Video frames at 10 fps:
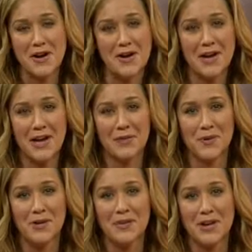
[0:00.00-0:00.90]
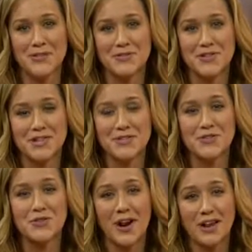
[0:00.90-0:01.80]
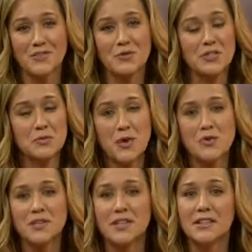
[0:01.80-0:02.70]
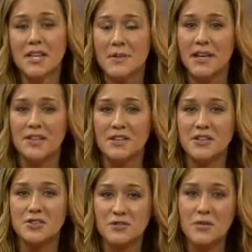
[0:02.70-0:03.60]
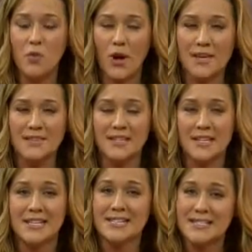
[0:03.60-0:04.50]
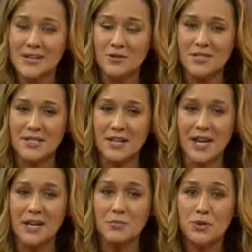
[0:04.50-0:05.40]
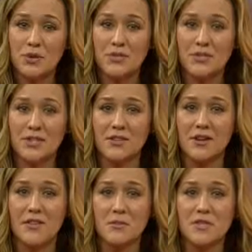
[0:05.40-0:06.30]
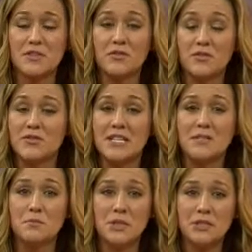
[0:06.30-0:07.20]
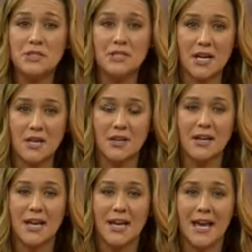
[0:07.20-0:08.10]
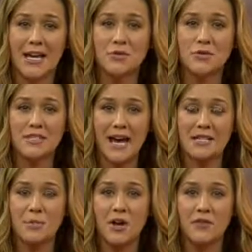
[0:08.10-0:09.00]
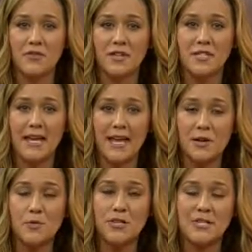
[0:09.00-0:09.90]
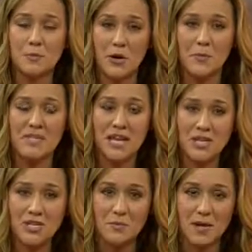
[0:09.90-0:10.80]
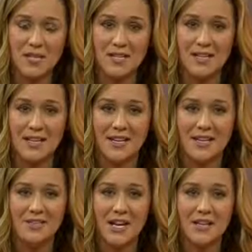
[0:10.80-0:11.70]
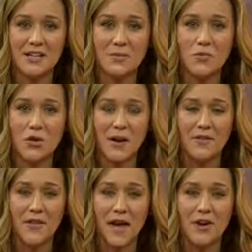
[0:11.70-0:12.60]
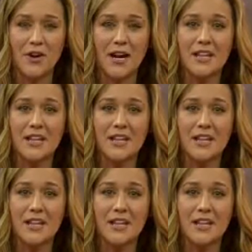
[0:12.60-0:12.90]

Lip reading: area and around the country. They strive to expose and eliminate the extreme waste, secrecy, and abuse in the government's $15 billion annual taxpayer-funded animal experimentation budget. Here telling us more about that are